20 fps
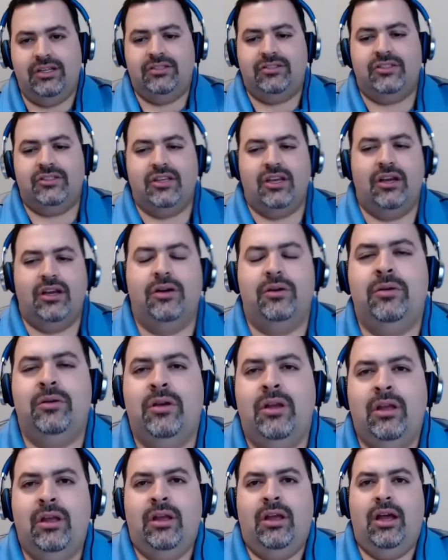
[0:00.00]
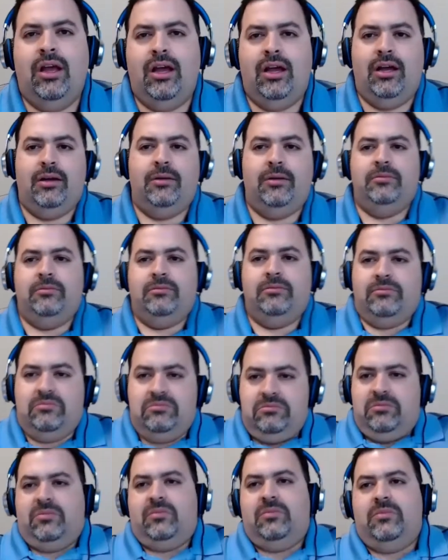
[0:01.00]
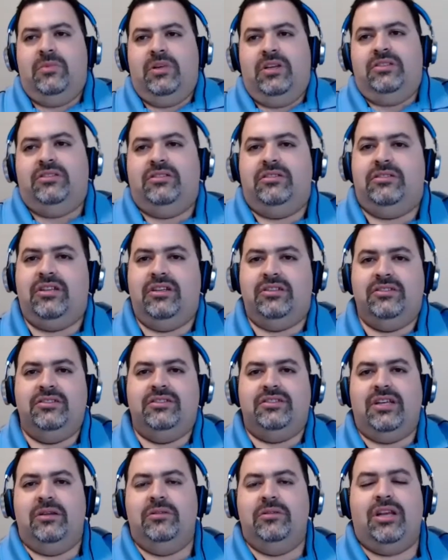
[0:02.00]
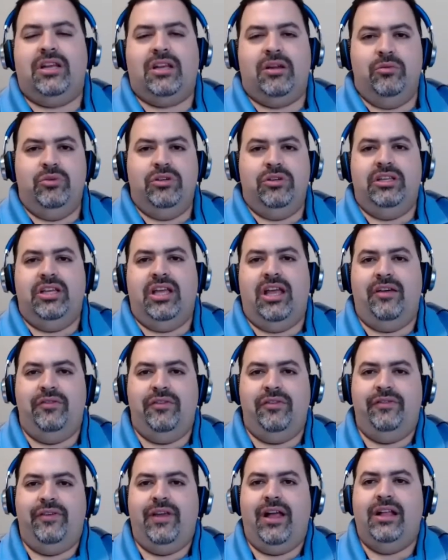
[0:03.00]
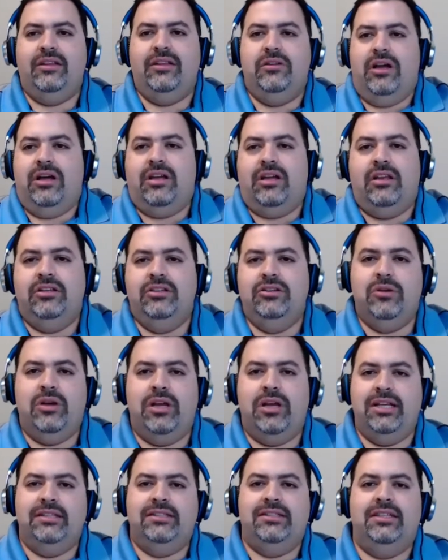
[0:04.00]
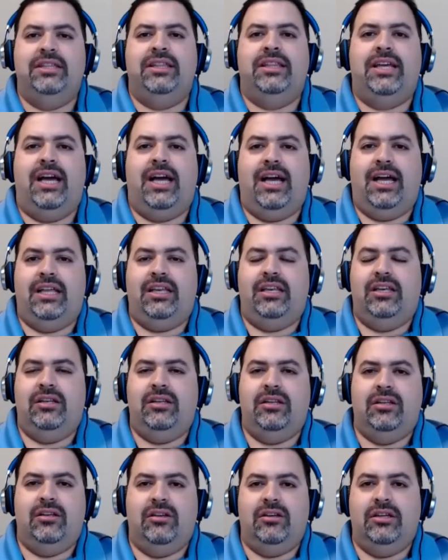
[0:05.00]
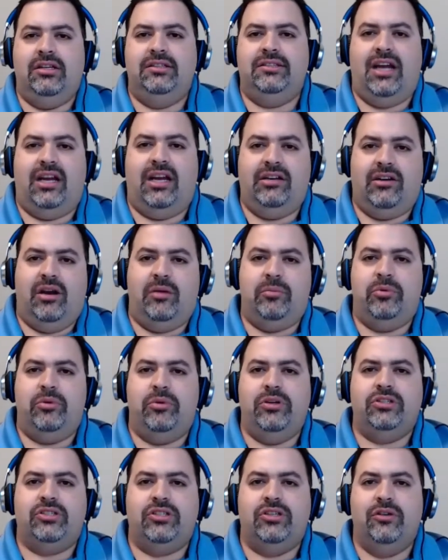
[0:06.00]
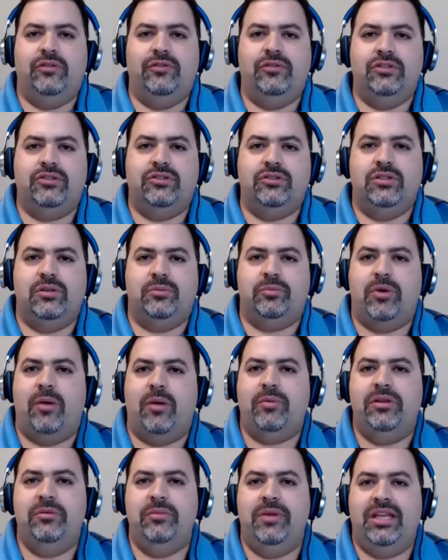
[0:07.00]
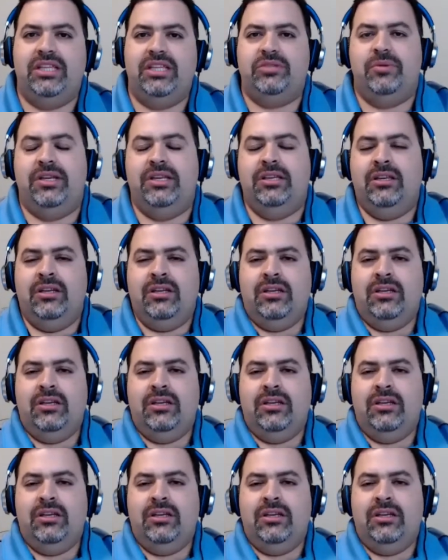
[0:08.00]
So it doesn't sound like a really heavy value add. Are you handing that entire operation over to the property management,